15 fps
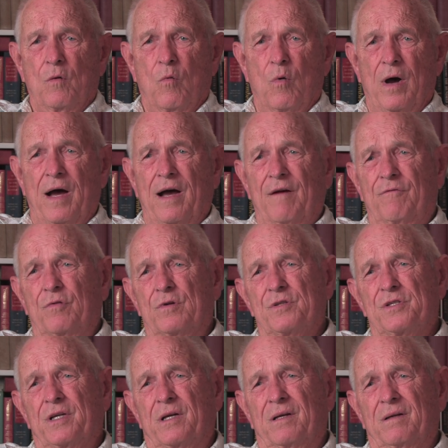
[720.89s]
wife
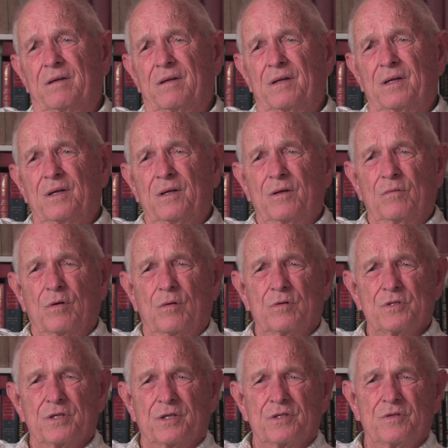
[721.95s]
was what
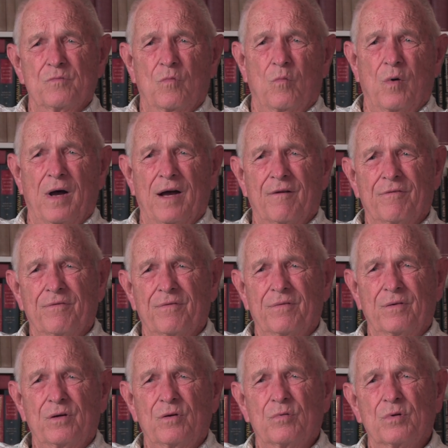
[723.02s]
was the wife
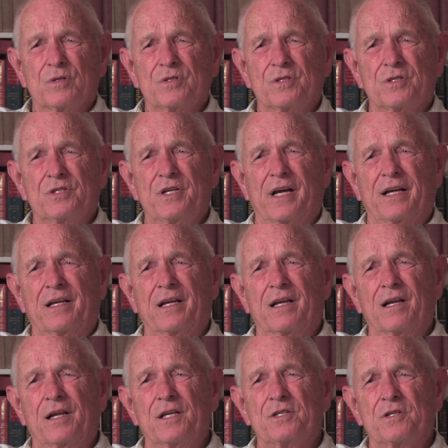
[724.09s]
who was the Jackie
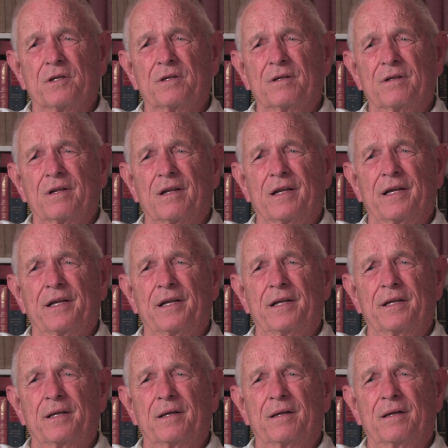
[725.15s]
Gleason
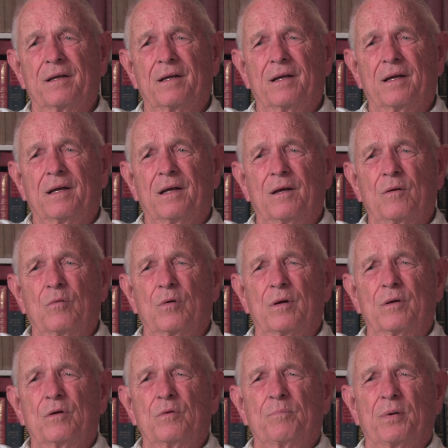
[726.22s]
lady that
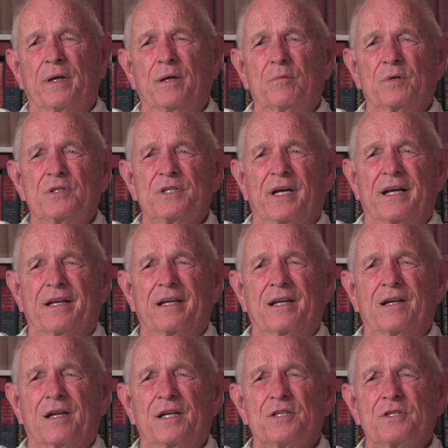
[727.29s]
who played with Jackie
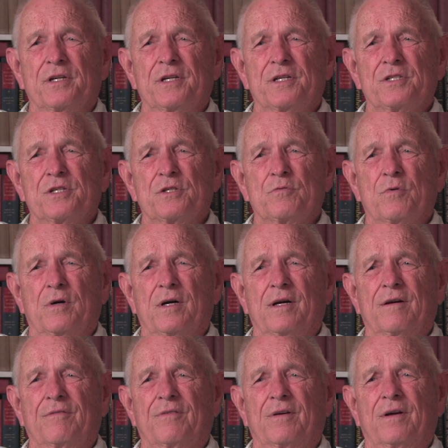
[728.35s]
Gleason as his
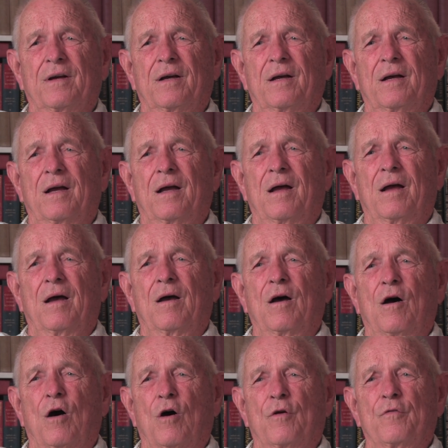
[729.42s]
wife?
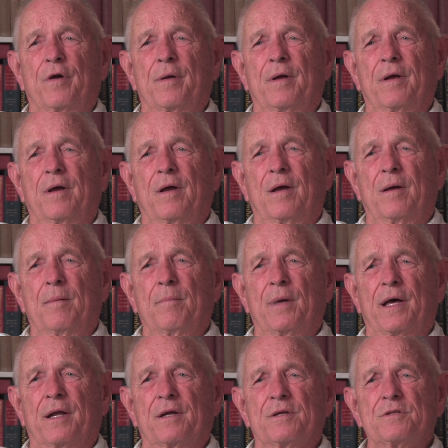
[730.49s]
Audrey
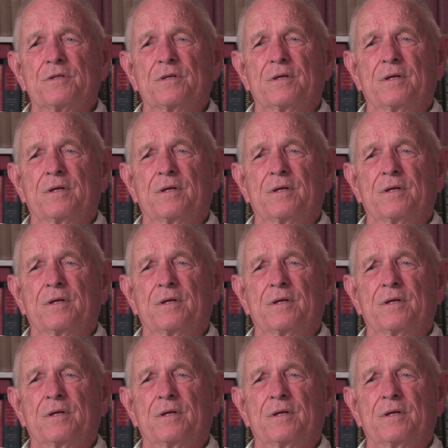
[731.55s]
Meadows.